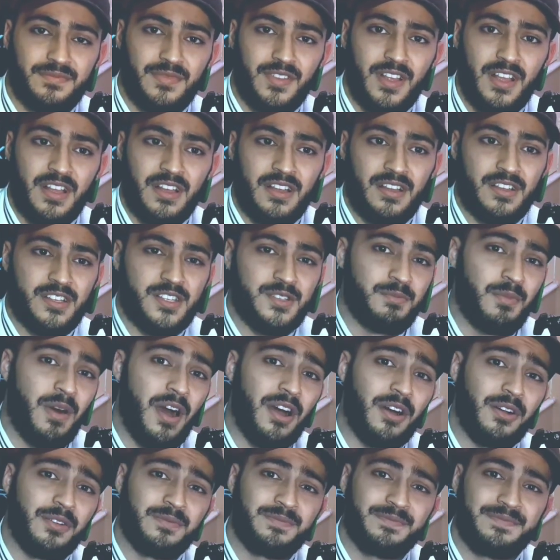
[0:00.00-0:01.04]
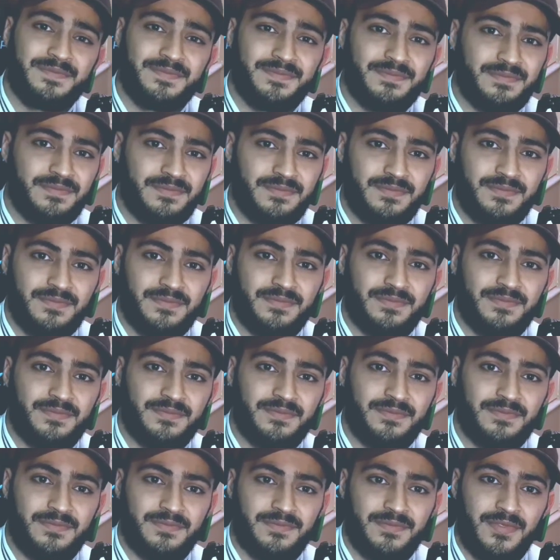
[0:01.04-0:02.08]
A smile,
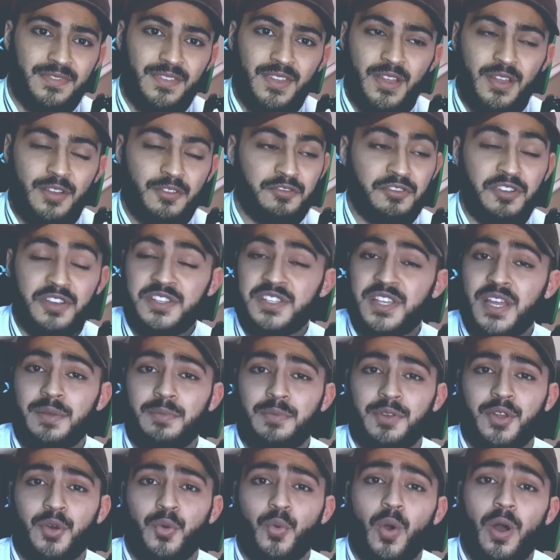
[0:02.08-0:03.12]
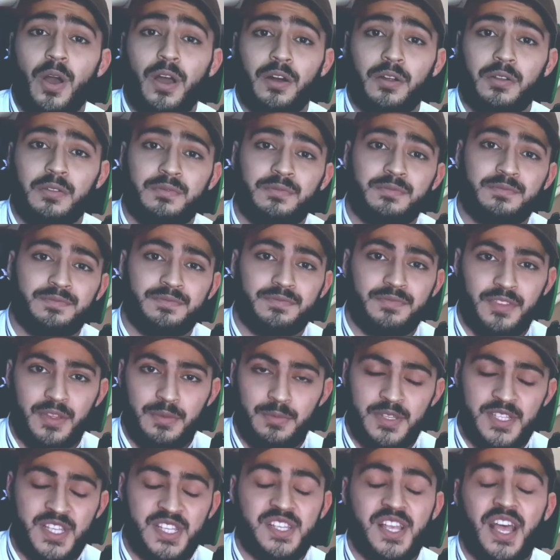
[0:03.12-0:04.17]
first time in a while that
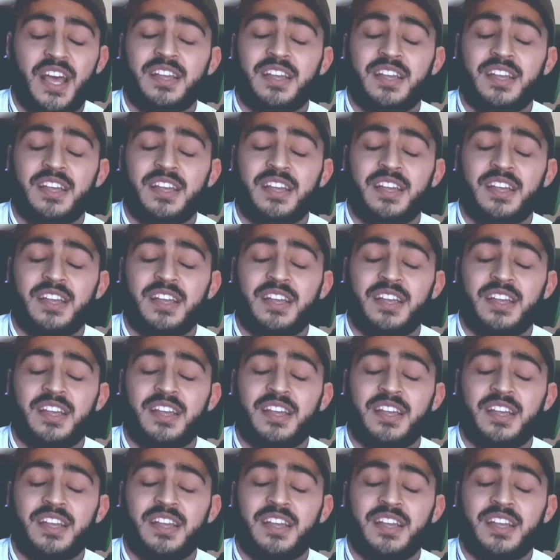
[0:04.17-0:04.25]
Mrs.